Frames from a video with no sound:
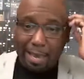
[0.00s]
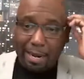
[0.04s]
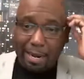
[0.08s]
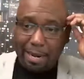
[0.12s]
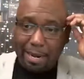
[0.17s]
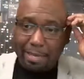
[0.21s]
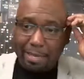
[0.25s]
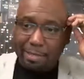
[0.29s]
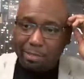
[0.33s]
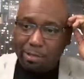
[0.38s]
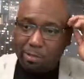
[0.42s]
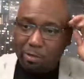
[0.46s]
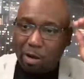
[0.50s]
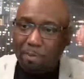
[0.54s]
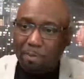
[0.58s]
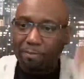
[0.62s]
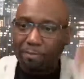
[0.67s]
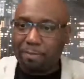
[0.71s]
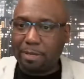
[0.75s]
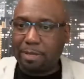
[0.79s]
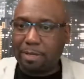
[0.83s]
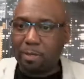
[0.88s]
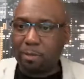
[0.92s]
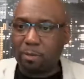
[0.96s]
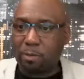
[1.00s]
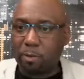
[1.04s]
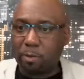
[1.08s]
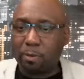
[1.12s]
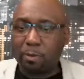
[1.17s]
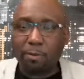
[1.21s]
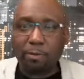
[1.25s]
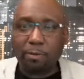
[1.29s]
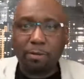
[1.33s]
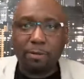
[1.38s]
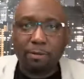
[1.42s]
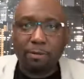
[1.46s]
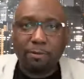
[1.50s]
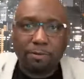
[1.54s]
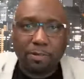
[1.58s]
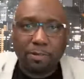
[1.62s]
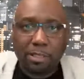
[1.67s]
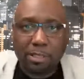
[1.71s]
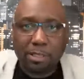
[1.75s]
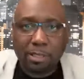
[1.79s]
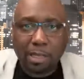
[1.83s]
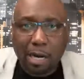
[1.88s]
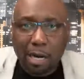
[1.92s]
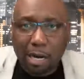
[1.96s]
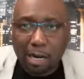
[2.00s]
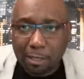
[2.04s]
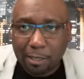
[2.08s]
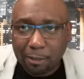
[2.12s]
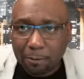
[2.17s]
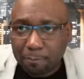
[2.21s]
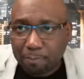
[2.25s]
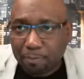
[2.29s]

let's stop this whole shishad.